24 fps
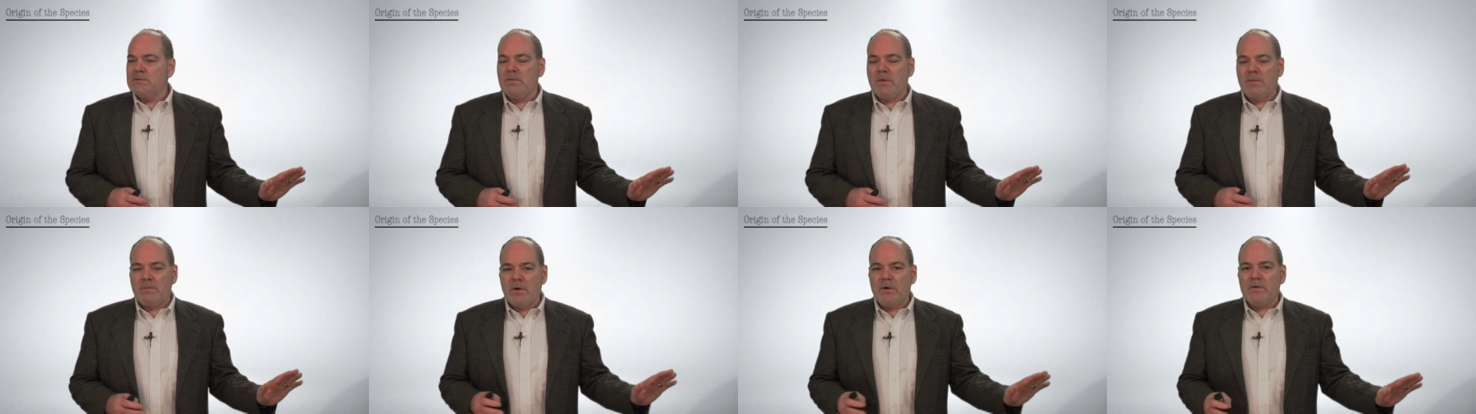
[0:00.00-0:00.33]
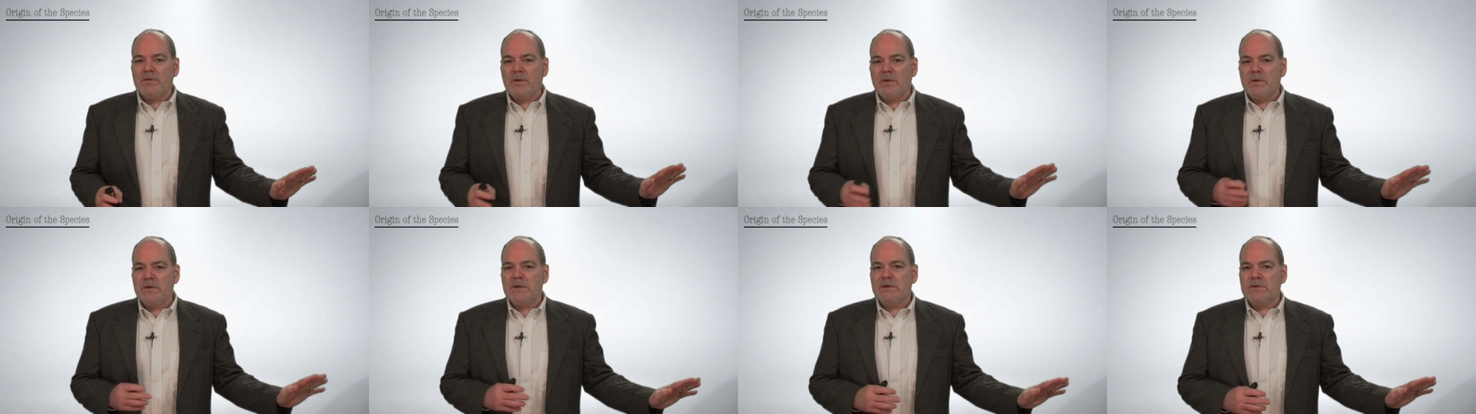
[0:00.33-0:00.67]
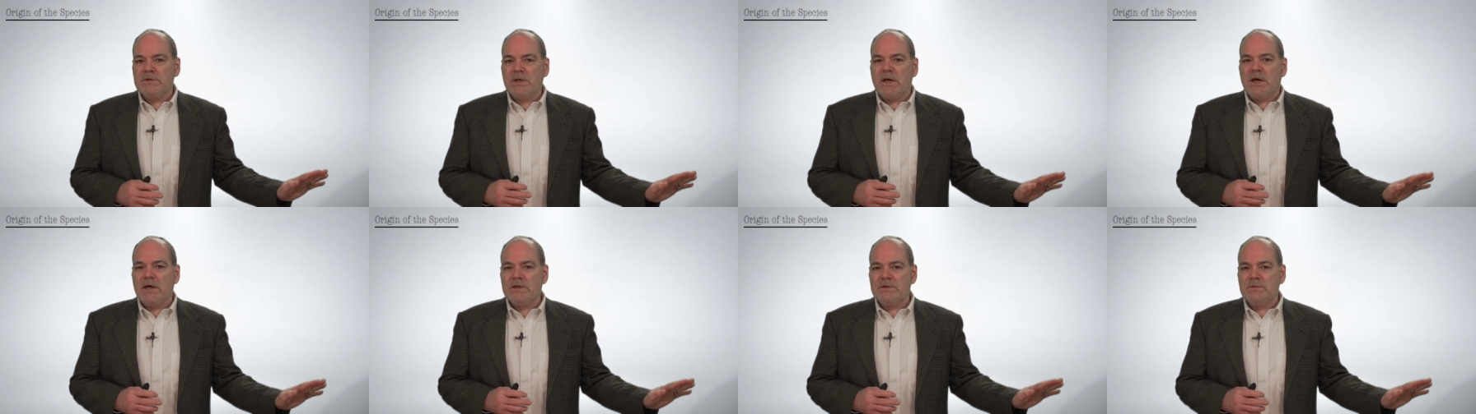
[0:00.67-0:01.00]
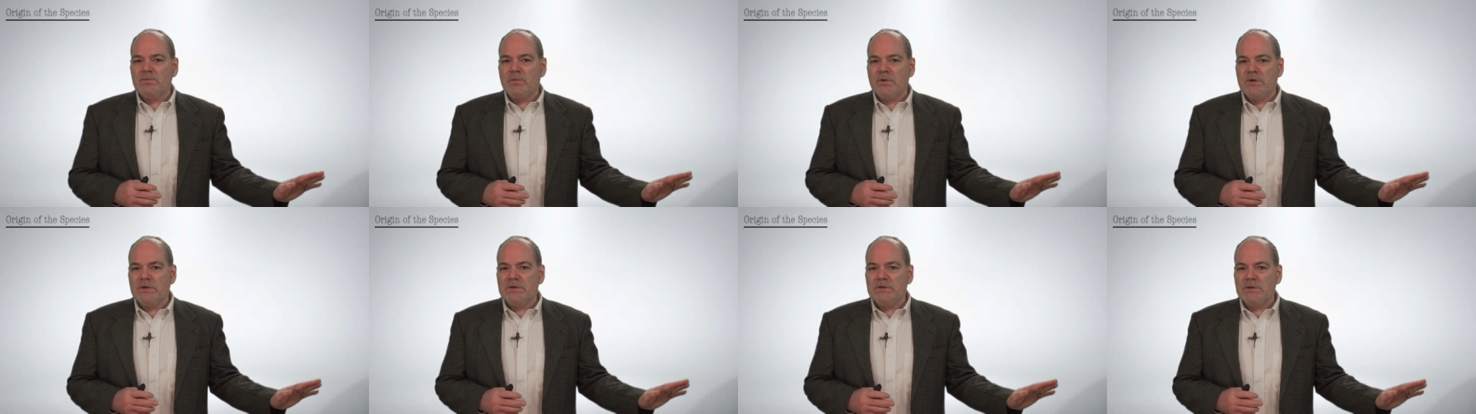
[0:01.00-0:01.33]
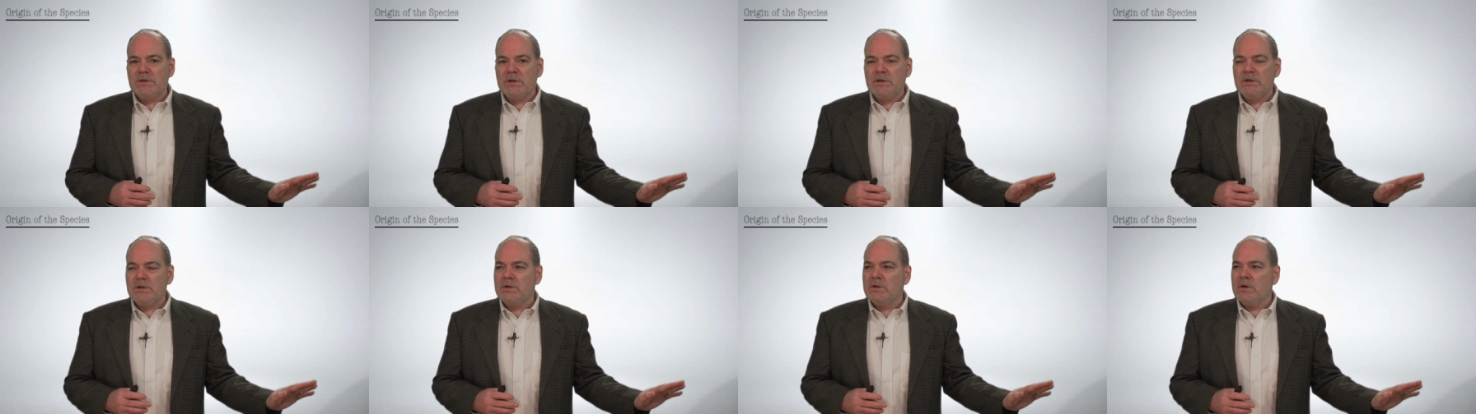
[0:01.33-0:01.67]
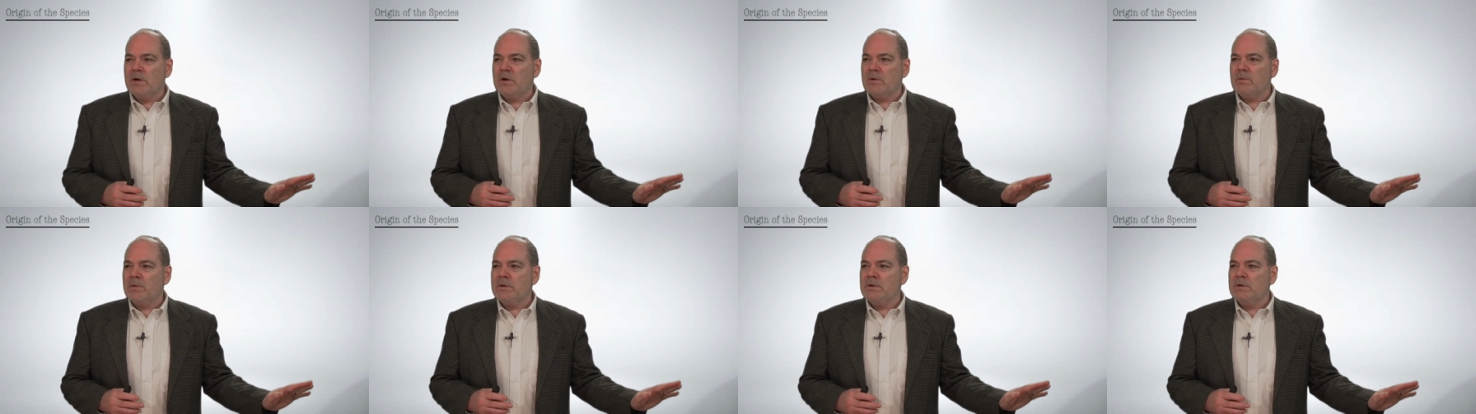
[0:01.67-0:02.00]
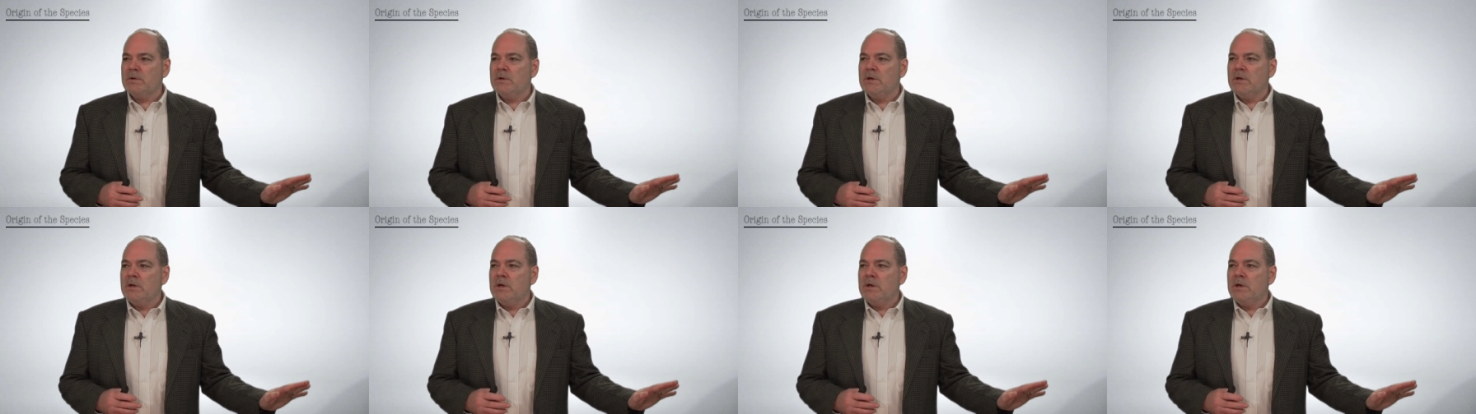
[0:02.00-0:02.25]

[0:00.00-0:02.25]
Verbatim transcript: But both of these guys preceded Darwin.